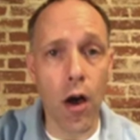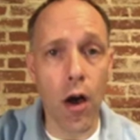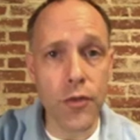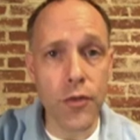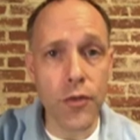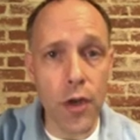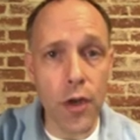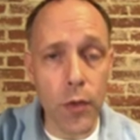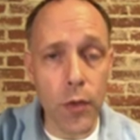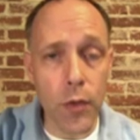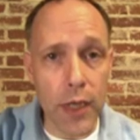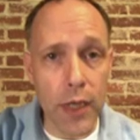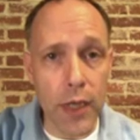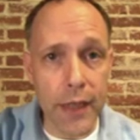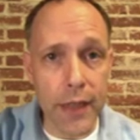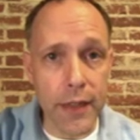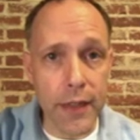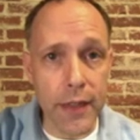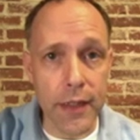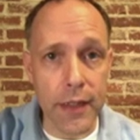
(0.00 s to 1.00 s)
also
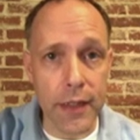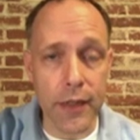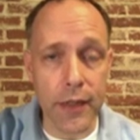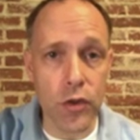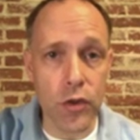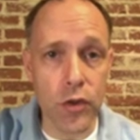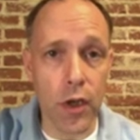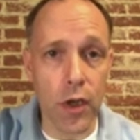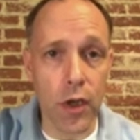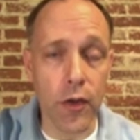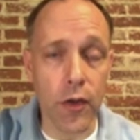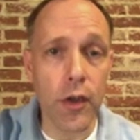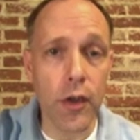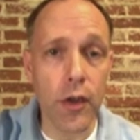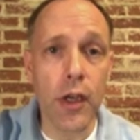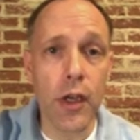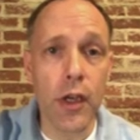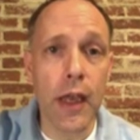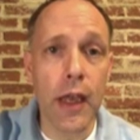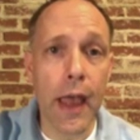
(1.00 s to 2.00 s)
related to each other,
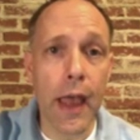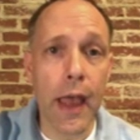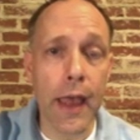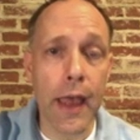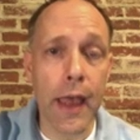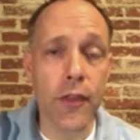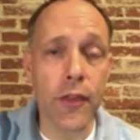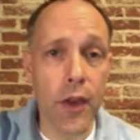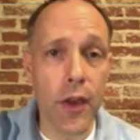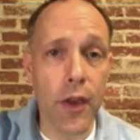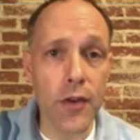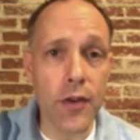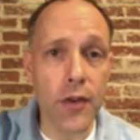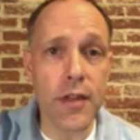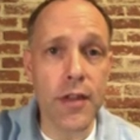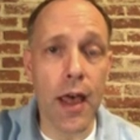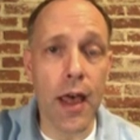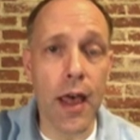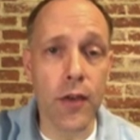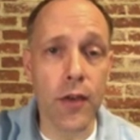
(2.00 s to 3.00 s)
and their
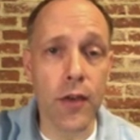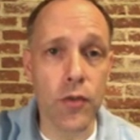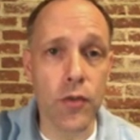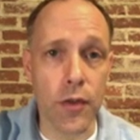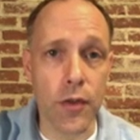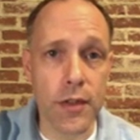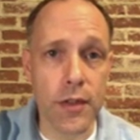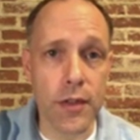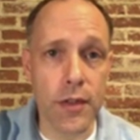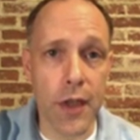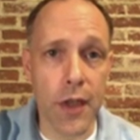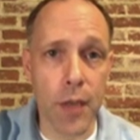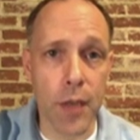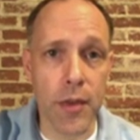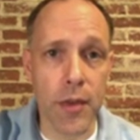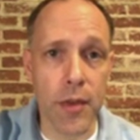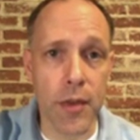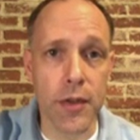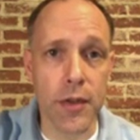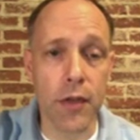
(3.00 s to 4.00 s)
signs are the
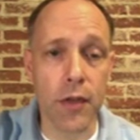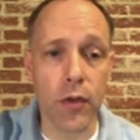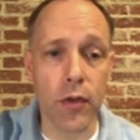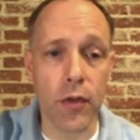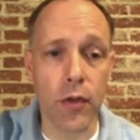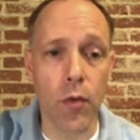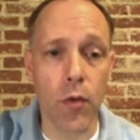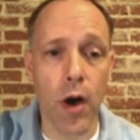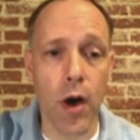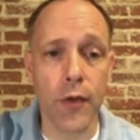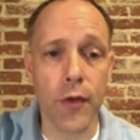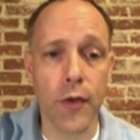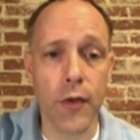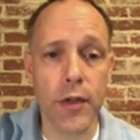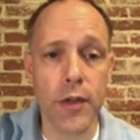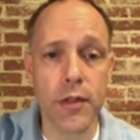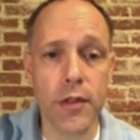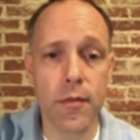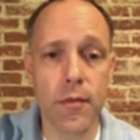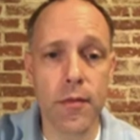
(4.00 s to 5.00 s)
same in the different
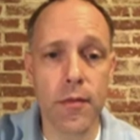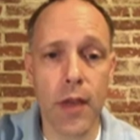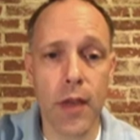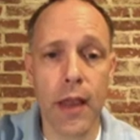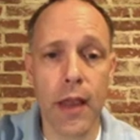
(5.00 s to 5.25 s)
quadrants.